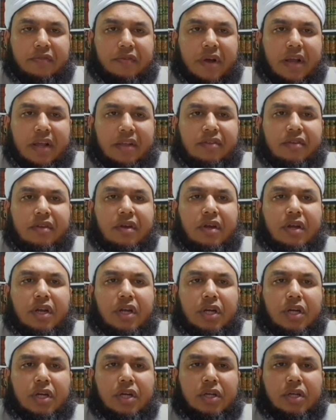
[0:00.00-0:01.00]
as far as
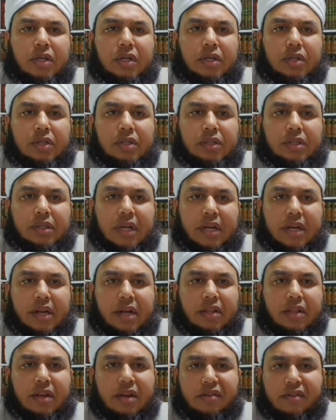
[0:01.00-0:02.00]

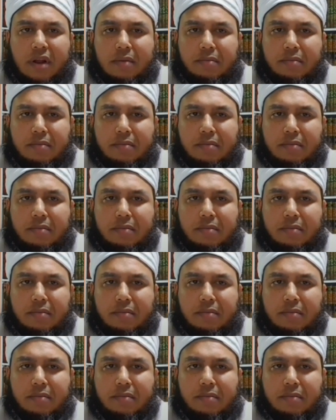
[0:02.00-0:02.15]
Shariat